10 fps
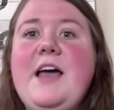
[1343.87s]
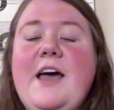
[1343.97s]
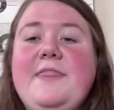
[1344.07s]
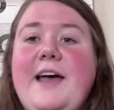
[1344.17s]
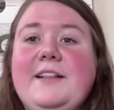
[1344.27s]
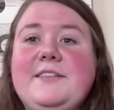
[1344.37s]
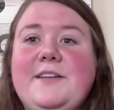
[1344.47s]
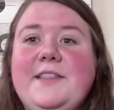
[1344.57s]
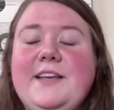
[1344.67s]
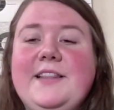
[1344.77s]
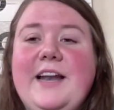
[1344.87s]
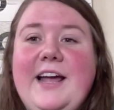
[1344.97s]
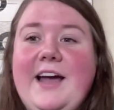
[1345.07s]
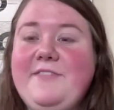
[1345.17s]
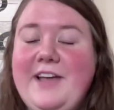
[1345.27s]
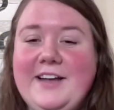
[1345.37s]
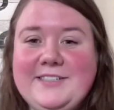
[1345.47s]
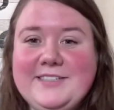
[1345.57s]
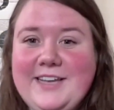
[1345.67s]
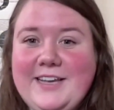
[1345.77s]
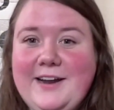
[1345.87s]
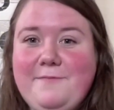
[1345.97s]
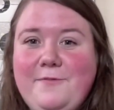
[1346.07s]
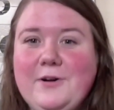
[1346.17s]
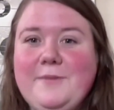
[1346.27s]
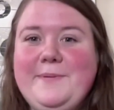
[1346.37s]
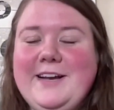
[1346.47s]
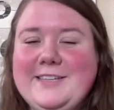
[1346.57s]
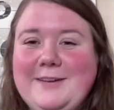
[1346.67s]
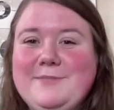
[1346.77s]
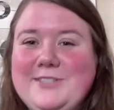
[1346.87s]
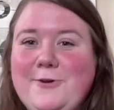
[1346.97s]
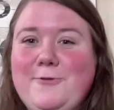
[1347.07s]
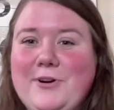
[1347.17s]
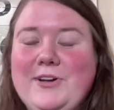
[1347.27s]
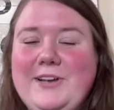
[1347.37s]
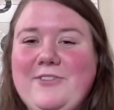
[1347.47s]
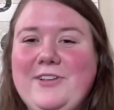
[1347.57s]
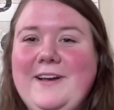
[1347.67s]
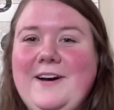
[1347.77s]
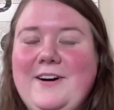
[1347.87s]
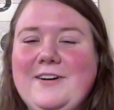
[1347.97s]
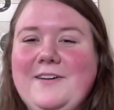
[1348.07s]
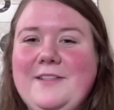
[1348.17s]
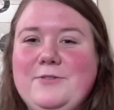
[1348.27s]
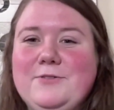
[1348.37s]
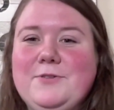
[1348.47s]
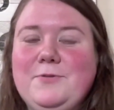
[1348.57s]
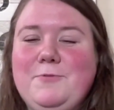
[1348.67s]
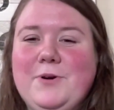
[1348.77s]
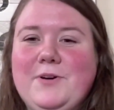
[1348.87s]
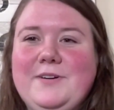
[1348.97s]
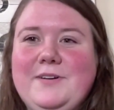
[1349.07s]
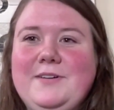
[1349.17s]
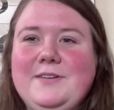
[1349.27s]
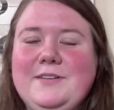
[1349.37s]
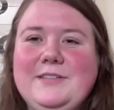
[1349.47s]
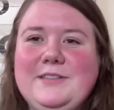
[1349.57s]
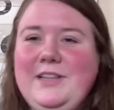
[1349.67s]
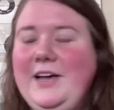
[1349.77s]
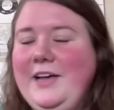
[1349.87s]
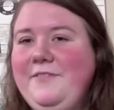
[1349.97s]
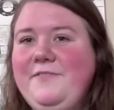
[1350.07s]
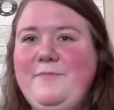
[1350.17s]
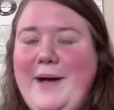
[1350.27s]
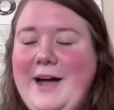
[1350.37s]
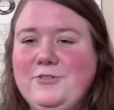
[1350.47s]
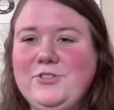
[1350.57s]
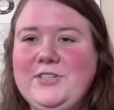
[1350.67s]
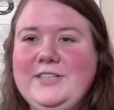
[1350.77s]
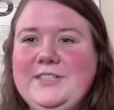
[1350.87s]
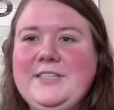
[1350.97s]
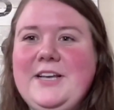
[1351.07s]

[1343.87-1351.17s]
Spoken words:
That's something that I have yet to sign up for because I'm still working really hard on those work-life boundaries.